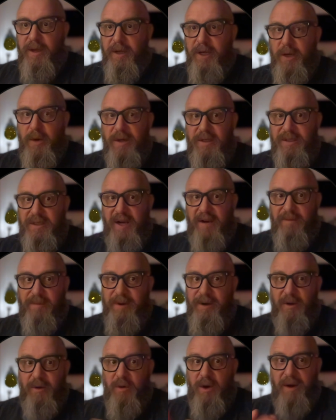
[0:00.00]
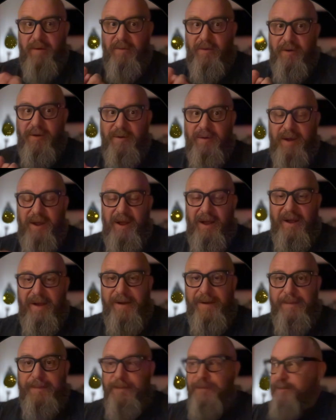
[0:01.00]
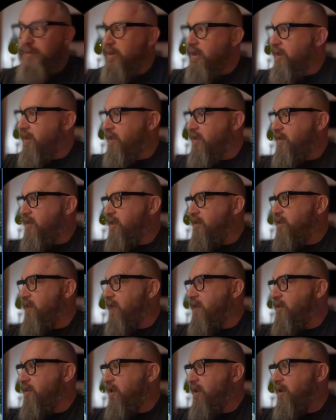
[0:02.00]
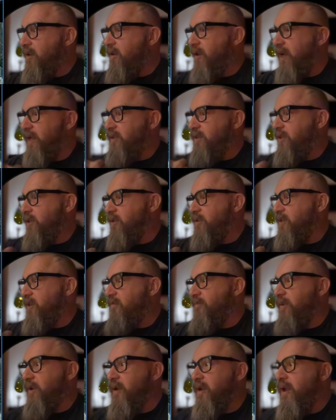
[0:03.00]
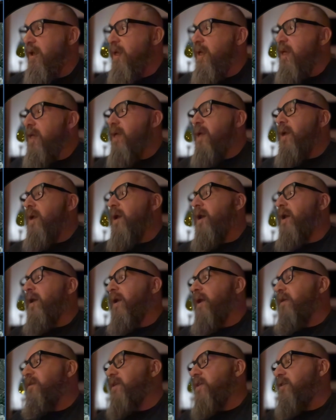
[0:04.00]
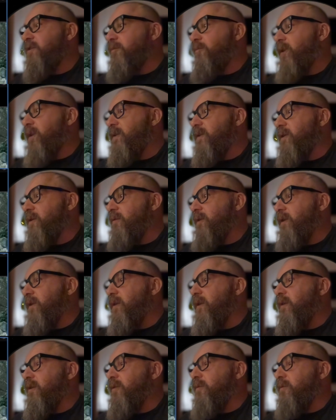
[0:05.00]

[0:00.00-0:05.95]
U.S. government or whoever these guys are, I guess U.S. government, I guess that's the president right there,